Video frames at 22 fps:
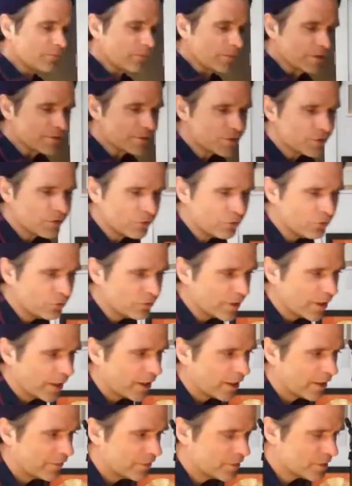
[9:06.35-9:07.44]
so
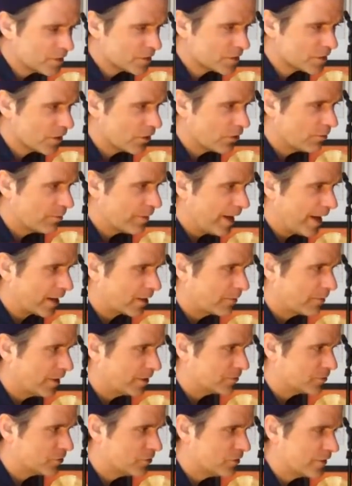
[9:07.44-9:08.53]
uh, this is going back
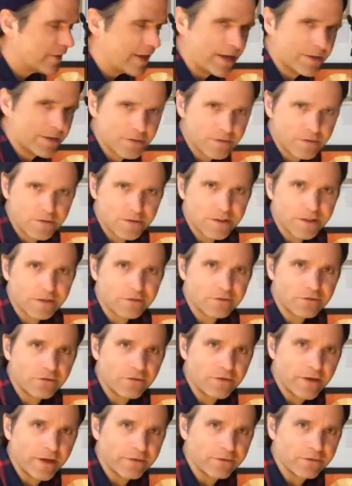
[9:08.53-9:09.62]
about two thousand six, two
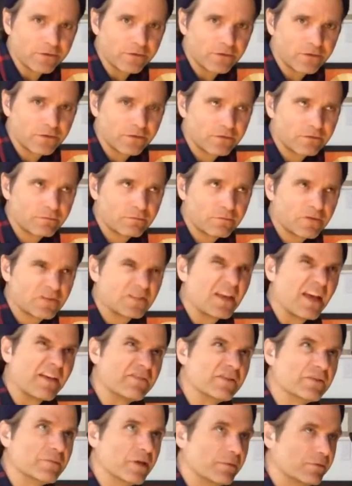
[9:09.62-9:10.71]
thousand
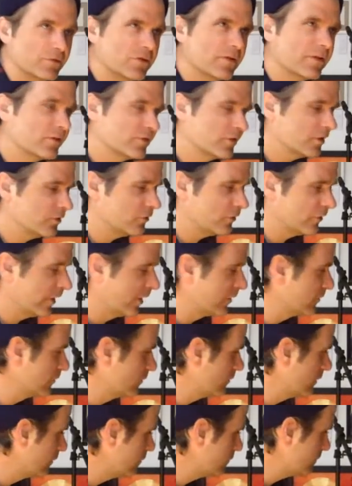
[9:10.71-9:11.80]
seven, maybe. Let's say two thousand
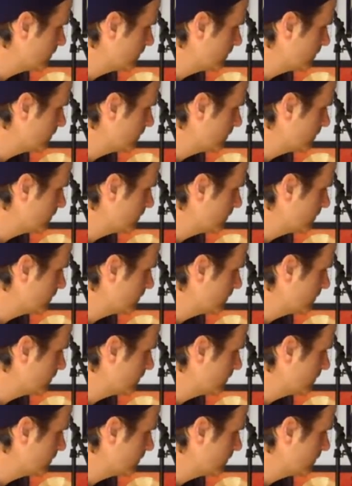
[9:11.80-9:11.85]
seven.